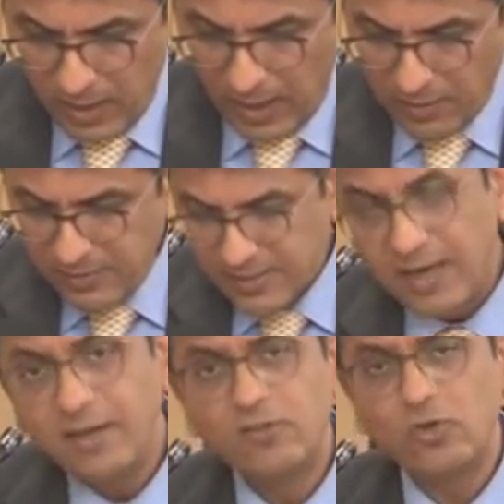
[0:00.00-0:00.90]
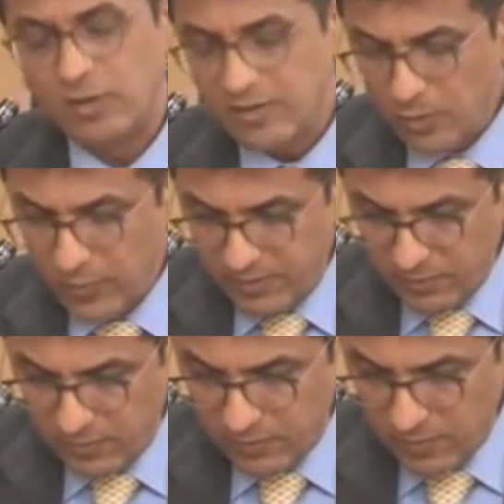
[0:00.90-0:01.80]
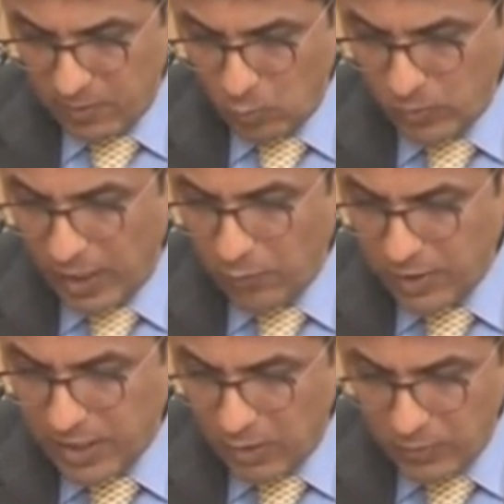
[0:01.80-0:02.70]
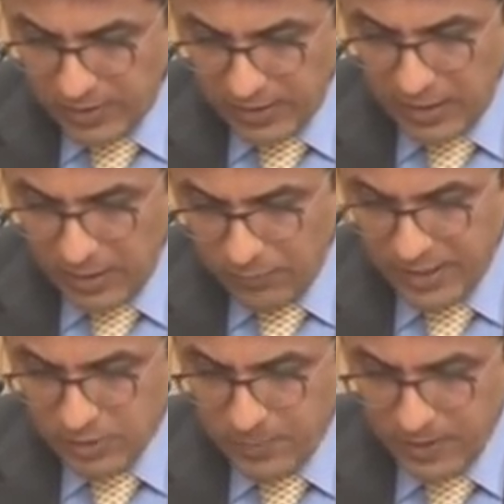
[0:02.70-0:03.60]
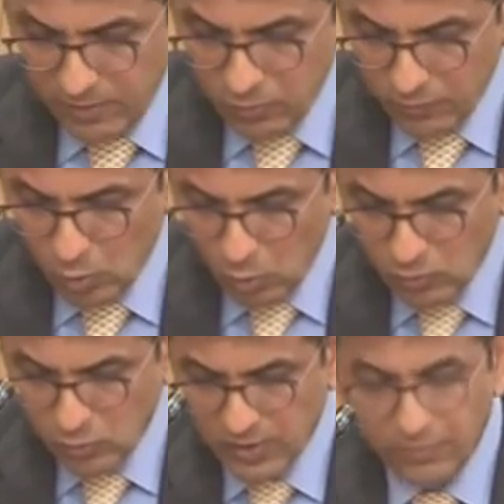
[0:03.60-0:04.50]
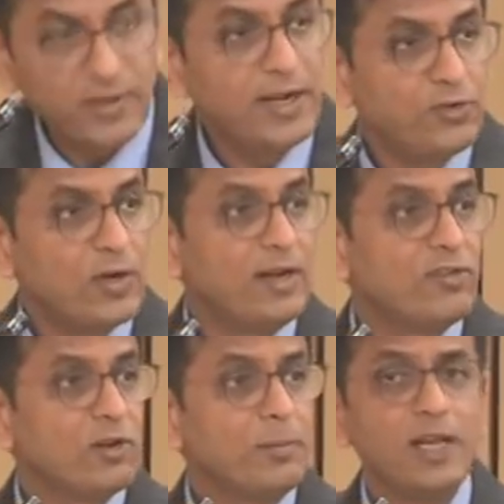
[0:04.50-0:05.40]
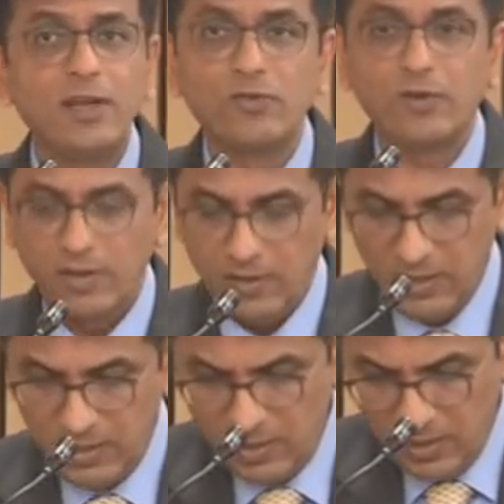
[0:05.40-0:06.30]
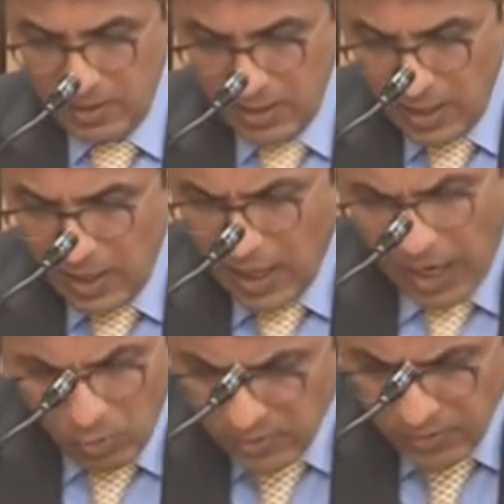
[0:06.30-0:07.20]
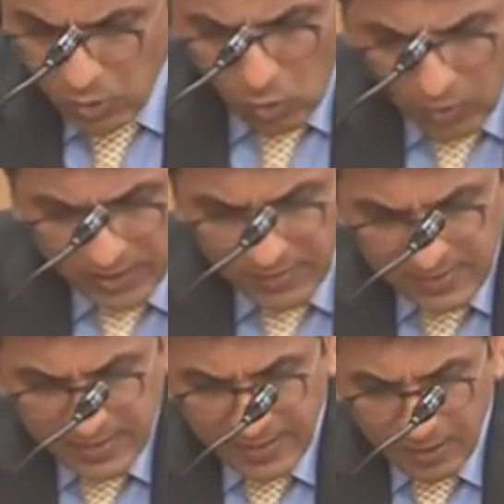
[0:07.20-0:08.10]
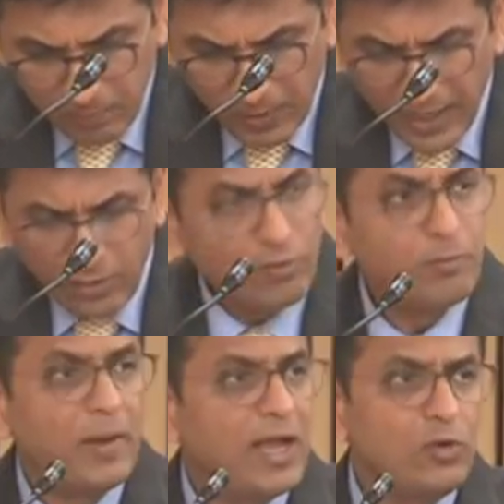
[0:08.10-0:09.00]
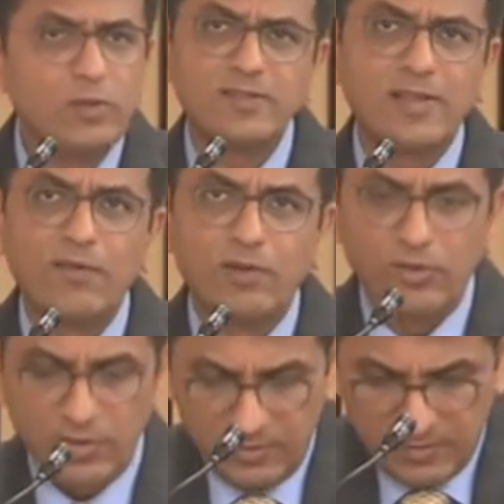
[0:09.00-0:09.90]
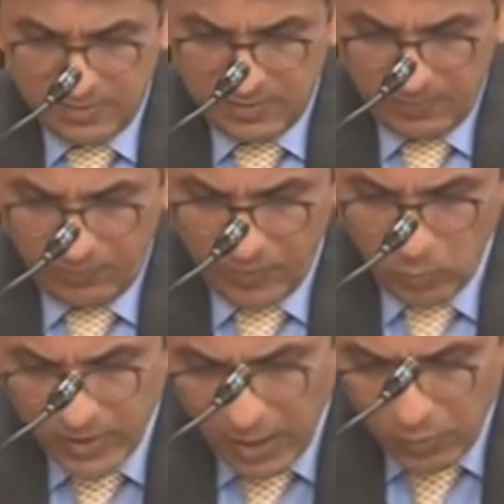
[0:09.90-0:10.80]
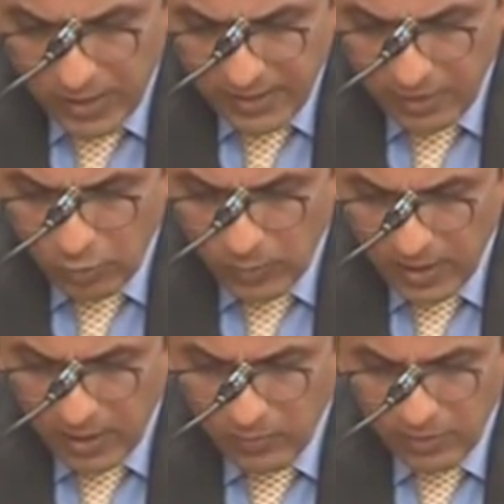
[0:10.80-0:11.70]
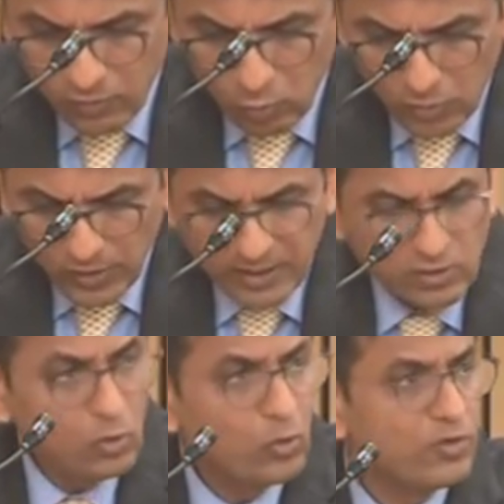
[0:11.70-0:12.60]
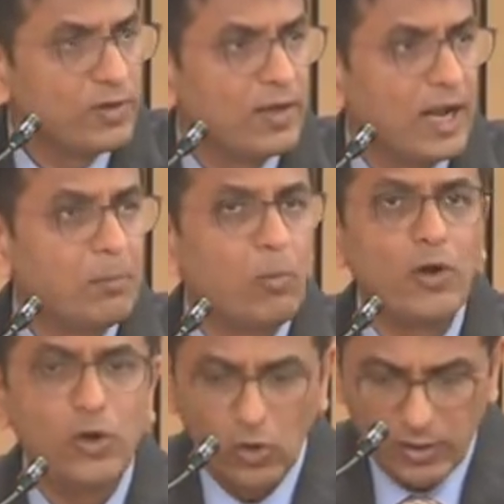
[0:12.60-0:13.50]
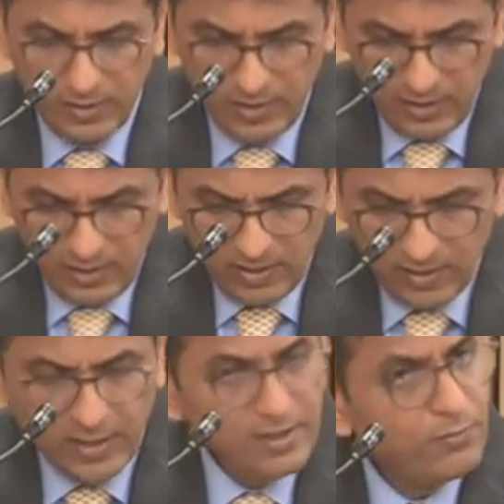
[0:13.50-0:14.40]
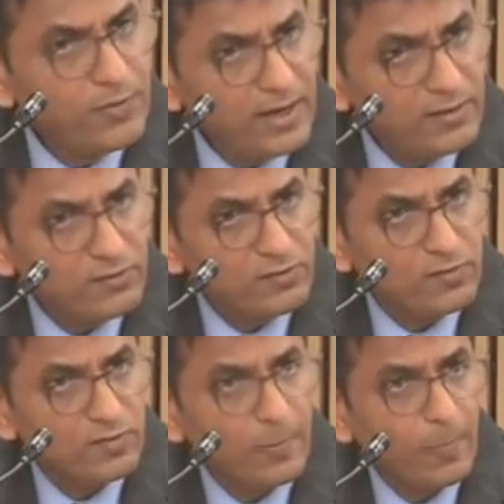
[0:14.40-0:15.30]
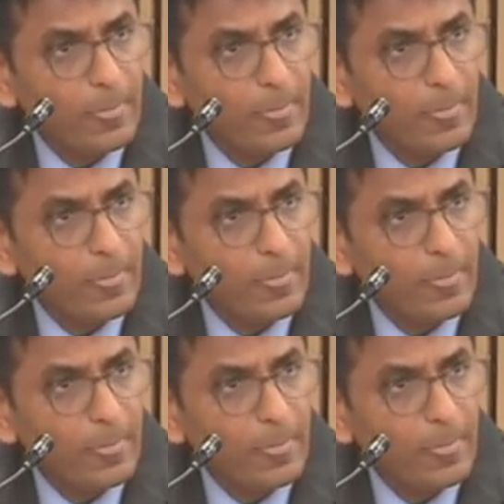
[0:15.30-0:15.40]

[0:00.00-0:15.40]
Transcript: understand its consequences without recounting the lived experience of those who suffer racial discrimination? How does a court understand the plight of manual scavengers without taking into account the social exclusion and boycott that they face?